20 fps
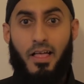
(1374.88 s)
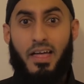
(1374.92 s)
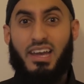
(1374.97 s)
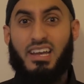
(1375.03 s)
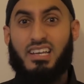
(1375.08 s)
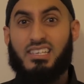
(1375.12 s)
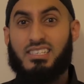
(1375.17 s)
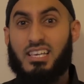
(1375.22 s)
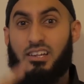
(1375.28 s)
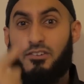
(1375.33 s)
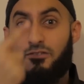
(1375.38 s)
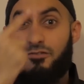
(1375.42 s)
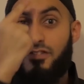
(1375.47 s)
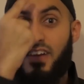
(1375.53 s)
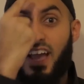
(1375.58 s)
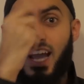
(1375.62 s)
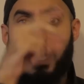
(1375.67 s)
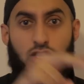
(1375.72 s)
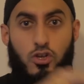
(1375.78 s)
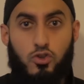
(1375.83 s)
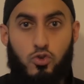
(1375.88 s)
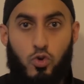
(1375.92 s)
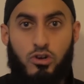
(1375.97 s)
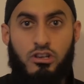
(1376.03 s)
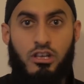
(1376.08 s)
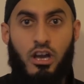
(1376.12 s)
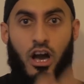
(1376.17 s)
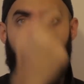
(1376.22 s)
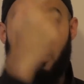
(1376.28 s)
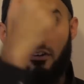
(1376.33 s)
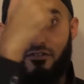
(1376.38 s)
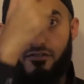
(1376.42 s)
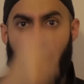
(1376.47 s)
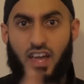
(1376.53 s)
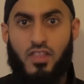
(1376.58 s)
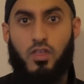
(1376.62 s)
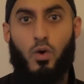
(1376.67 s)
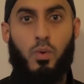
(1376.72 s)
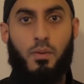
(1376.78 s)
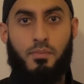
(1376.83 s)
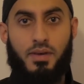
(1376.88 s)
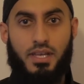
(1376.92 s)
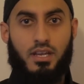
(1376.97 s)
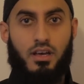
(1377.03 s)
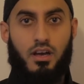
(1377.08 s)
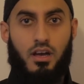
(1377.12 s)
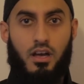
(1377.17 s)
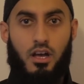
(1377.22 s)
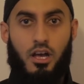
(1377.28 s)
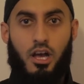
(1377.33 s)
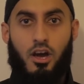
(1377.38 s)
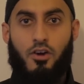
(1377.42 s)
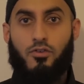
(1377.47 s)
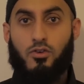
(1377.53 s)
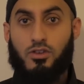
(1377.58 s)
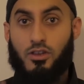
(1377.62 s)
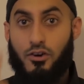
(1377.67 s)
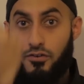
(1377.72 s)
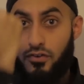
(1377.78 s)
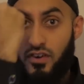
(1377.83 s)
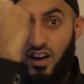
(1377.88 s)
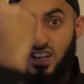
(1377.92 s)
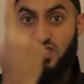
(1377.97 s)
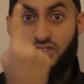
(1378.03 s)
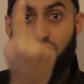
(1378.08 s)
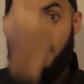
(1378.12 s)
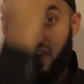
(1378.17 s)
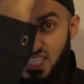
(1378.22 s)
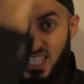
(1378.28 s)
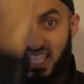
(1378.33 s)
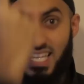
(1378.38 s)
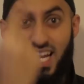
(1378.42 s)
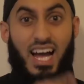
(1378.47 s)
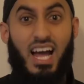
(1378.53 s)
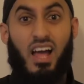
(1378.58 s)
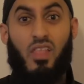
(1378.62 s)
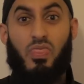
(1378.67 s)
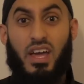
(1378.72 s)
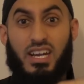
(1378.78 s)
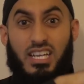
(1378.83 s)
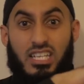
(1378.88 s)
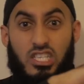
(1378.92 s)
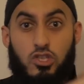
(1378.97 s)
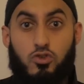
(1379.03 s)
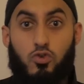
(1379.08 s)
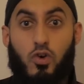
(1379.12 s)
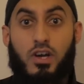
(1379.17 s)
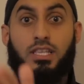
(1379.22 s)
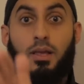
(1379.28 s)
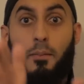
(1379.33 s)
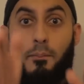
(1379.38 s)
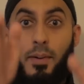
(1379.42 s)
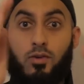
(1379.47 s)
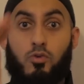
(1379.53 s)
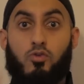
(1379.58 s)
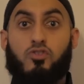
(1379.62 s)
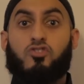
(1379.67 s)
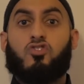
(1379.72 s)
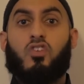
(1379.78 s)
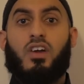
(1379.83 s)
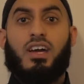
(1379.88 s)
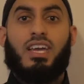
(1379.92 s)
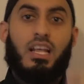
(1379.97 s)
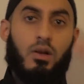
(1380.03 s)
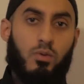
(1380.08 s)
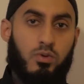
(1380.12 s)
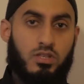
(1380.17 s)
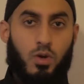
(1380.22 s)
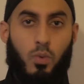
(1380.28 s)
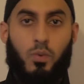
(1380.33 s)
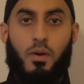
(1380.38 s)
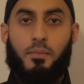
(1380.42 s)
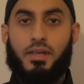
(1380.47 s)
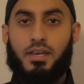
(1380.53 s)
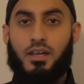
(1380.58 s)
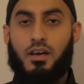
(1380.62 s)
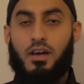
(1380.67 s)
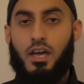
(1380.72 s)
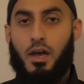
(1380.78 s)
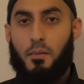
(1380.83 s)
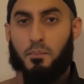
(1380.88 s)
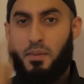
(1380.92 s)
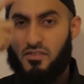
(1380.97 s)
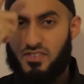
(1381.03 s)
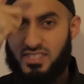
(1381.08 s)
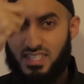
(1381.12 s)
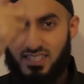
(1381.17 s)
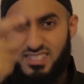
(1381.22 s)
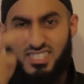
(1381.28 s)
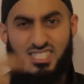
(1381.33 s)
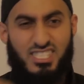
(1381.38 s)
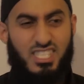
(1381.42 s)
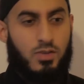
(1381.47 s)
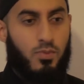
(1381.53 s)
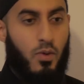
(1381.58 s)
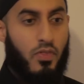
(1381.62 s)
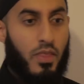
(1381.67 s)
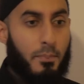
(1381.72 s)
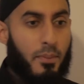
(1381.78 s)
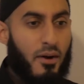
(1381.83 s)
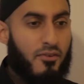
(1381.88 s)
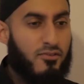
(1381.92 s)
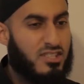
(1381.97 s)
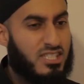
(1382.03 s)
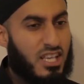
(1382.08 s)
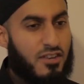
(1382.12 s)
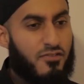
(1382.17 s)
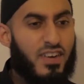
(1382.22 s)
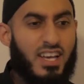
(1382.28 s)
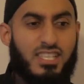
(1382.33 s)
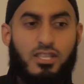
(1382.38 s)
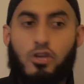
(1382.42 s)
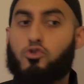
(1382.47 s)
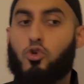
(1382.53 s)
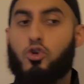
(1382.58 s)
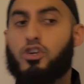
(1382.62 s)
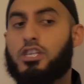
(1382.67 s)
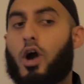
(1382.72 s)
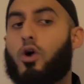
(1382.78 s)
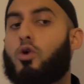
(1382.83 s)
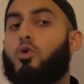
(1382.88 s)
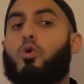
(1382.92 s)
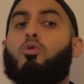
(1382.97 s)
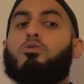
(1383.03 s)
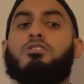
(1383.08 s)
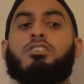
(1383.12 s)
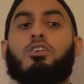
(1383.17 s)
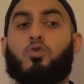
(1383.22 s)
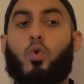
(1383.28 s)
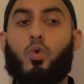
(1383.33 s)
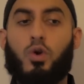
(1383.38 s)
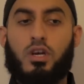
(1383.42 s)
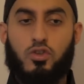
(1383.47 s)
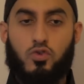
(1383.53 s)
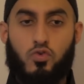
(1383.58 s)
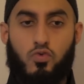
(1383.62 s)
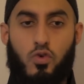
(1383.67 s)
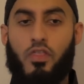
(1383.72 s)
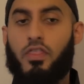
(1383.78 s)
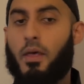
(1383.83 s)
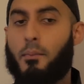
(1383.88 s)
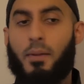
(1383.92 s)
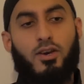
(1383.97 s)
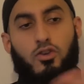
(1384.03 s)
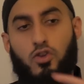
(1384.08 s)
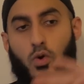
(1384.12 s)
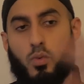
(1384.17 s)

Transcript: he said, fear the dunya and fear the women. For the first fitna that destroyed the Banu Israel was the women. Brothers and sisters, when the Prophet said fear the dunya, who was he talking to? The men or